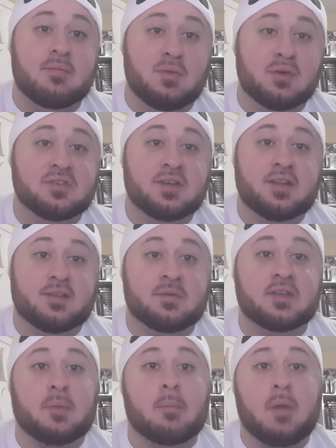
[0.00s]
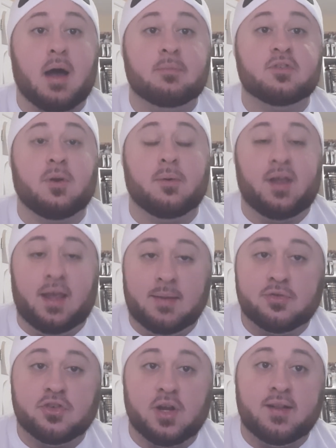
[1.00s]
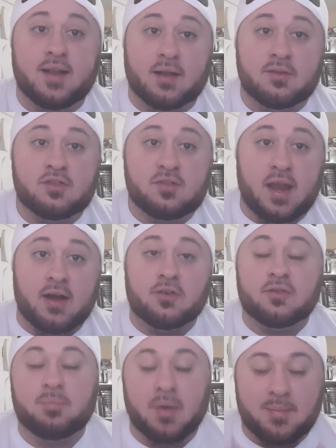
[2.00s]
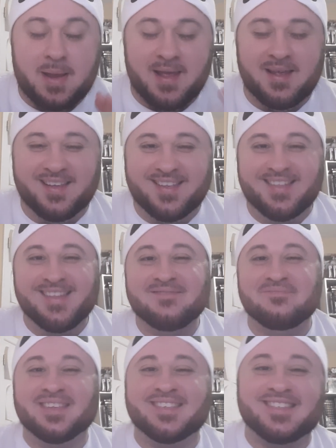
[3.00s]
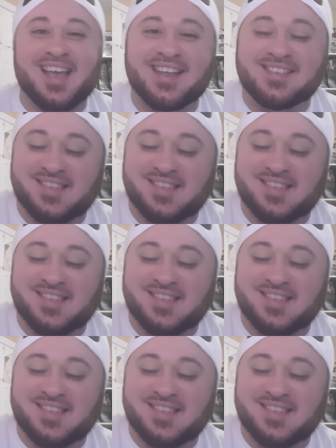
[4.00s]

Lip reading: music, it's because my mom is going ape shit downstairs. But besides